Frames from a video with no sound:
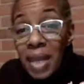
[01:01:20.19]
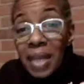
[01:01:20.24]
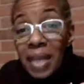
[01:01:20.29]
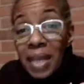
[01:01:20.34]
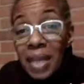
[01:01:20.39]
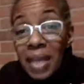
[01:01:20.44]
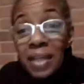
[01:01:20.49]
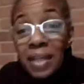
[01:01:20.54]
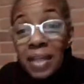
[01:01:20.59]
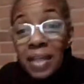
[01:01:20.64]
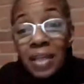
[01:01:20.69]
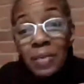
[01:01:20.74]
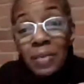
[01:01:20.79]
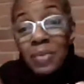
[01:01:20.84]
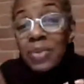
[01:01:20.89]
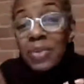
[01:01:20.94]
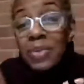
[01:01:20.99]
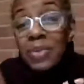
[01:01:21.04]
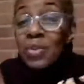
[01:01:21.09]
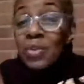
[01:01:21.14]
and he was
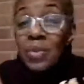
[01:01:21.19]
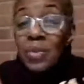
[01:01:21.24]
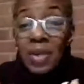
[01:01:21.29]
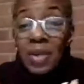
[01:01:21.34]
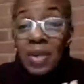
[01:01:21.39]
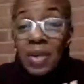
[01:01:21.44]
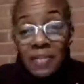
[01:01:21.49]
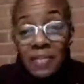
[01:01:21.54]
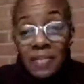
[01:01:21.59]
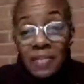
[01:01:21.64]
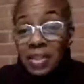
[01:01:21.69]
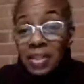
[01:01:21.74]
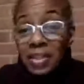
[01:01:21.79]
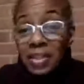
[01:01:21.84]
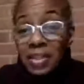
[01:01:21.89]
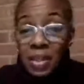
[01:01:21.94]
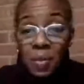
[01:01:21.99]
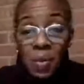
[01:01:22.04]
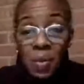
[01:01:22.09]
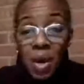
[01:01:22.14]
doing everything that they wanted,
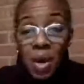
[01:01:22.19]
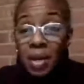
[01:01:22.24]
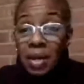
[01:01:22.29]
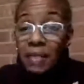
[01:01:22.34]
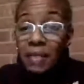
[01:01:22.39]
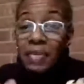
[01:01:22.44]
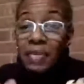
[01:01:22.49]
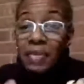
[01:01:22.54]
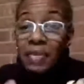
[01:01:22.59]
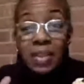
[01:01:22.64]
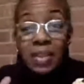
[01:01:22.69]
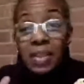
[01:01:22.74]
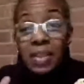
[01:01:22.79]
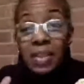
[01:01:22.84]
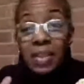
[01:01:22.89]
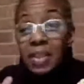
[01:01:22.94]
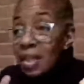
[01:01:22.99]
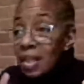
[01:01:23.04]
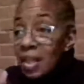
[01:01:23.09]
everything that they liked,